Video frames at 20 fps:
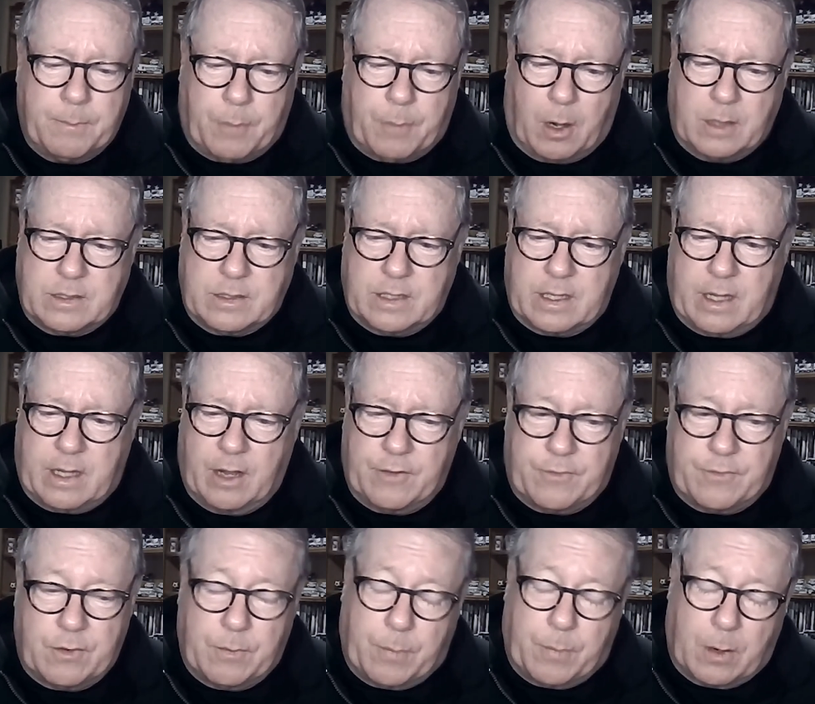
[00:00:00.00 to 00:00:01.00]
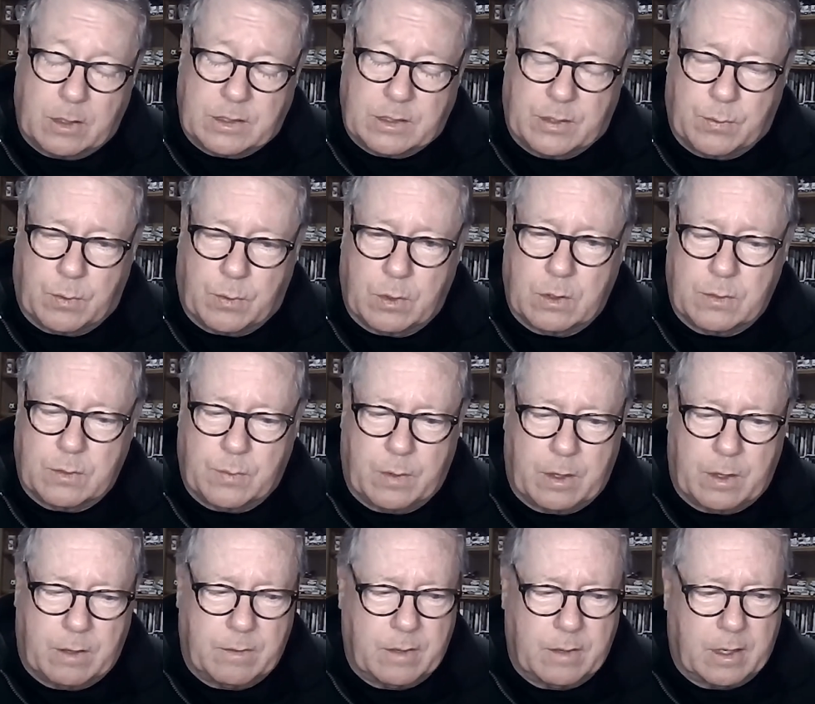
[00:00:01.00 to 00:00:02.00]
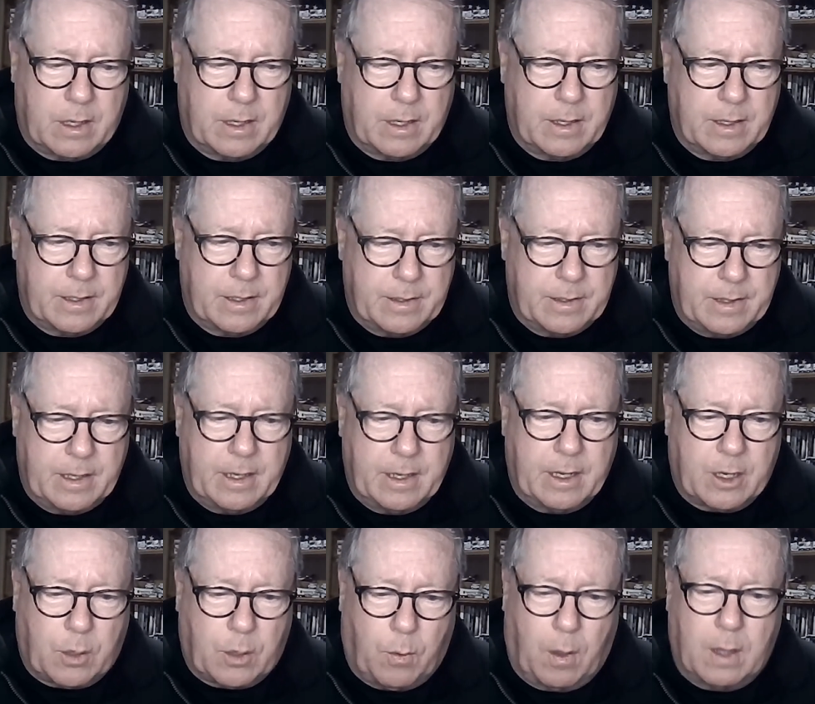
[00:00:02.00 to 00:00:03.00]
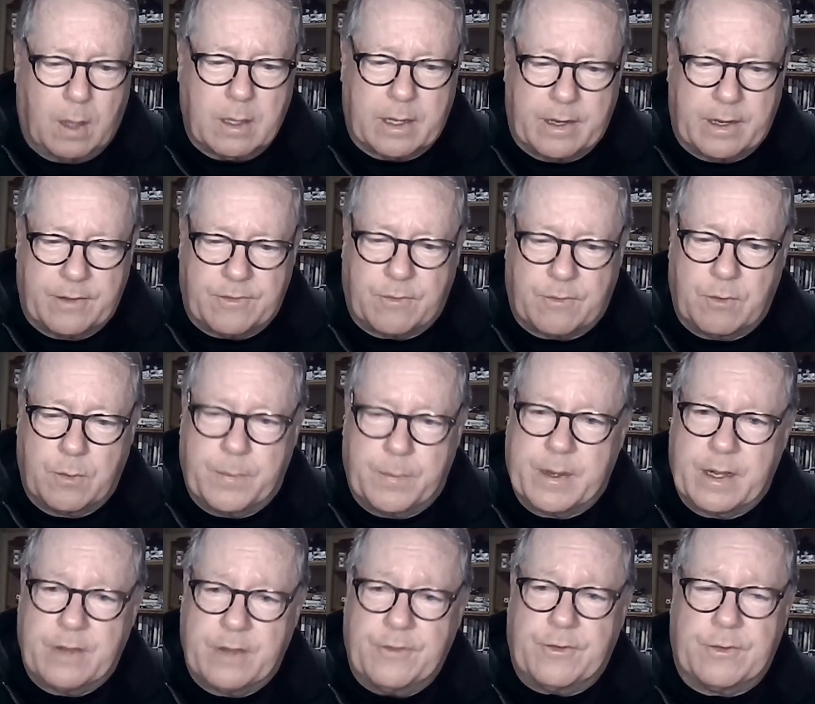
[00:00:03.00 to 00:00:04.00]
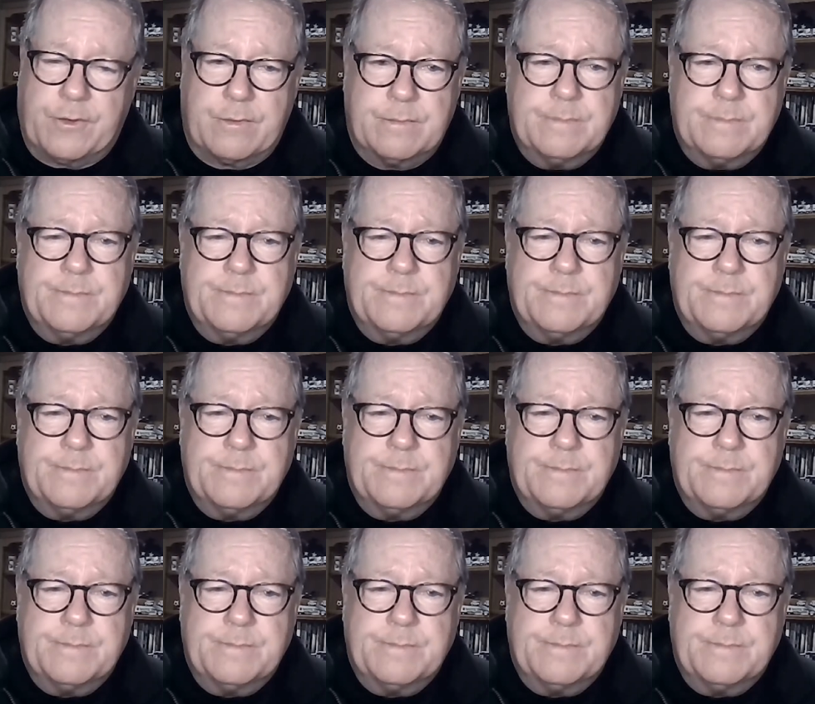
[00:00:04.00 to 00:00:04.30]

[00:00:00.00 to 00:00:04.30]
parts of the country or parts of the world where uh, air quality is a real big issue.